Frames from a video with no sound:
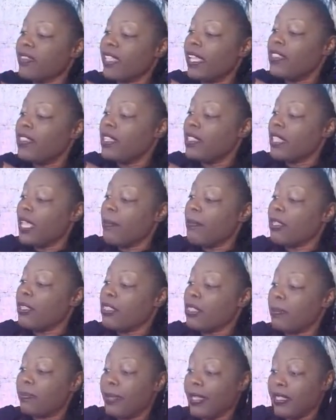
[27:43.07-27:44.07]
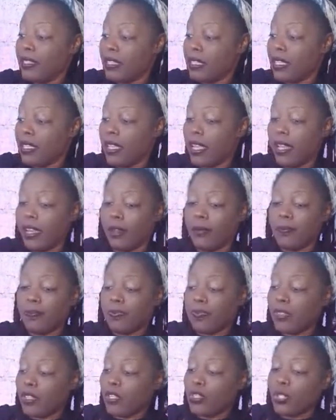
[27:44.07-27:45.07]
and then they put the beets in there.
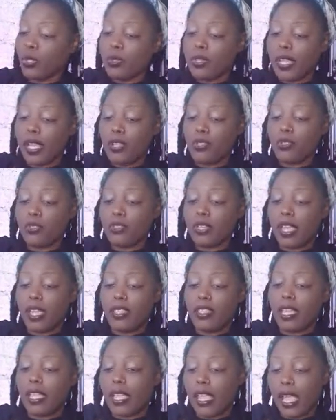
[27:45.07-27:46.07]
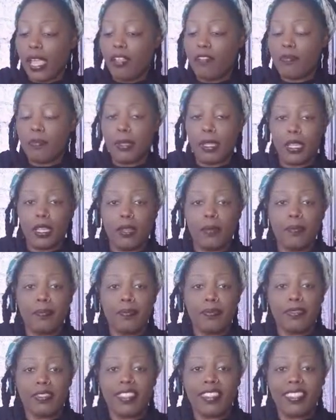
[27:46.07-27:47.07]
So yesterday they gave me
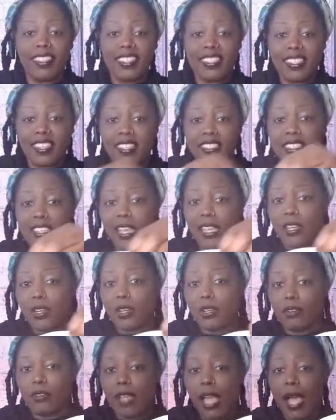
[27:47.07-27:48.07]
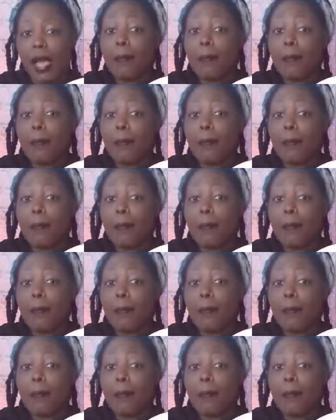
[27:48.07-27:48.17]
this container.